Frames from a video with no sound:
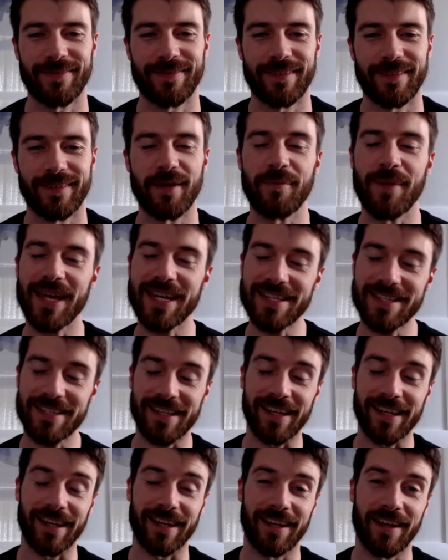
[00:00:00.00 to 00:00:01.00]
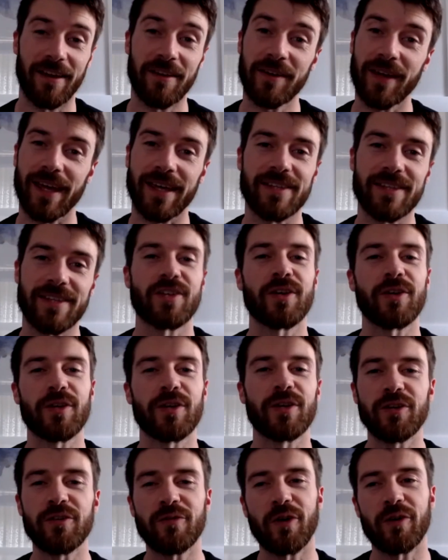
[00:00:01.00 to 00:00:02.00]
Amazing. Okay, so
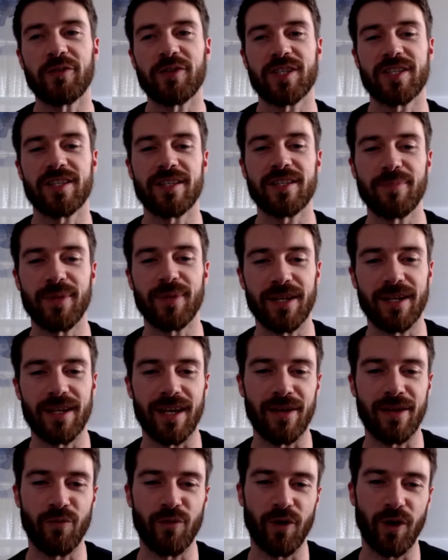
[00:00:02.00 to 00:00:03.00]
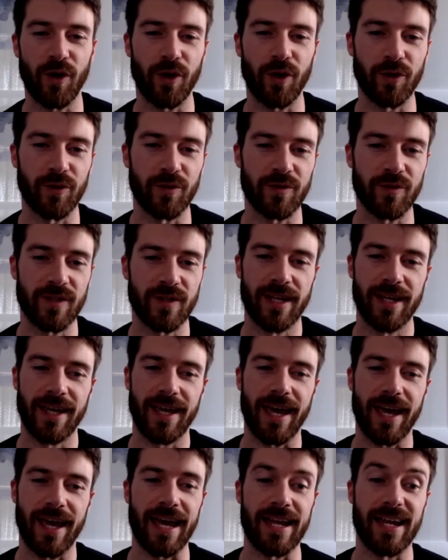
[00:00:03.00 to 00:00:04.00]
you've obviously been involved
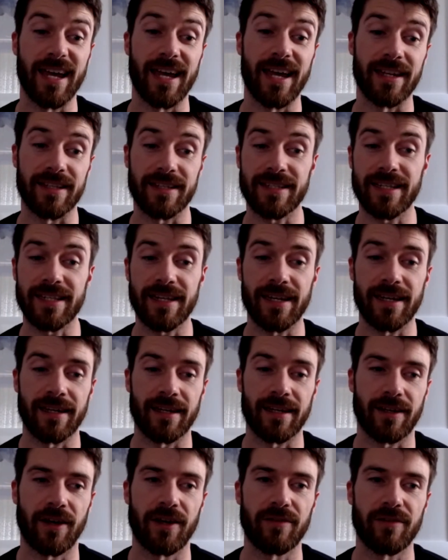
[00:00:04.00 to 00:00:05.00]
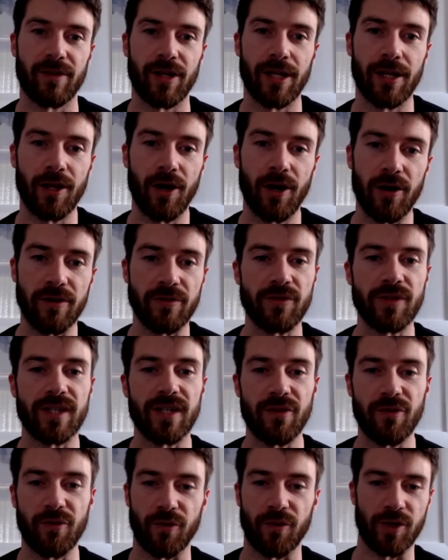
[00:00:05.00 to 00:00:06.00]
and seen kind of a lot of
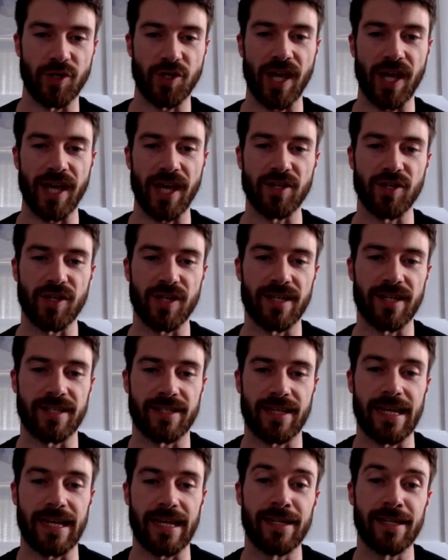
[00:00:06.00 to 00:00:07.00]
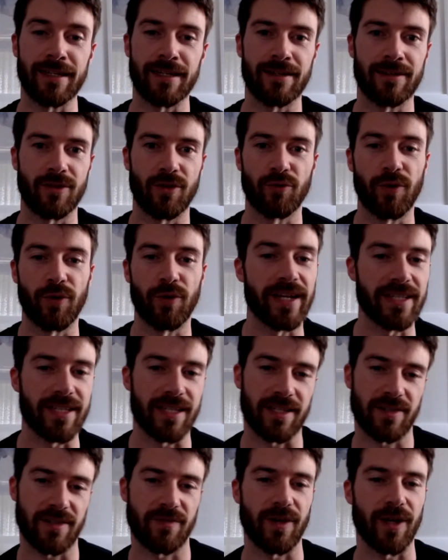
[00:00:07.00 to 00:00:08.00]
different changes in the
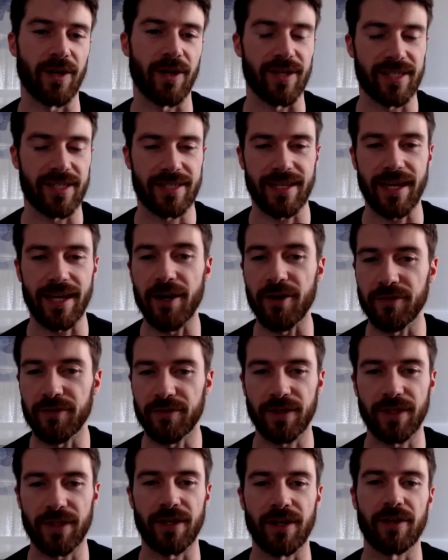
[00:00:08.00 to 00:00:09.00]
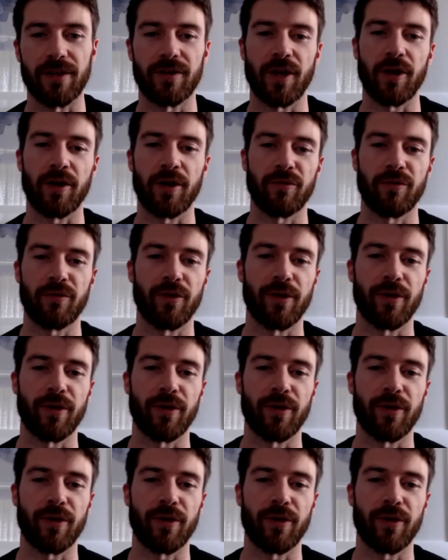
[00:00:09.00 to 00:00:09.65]
writing sphere itself, going from...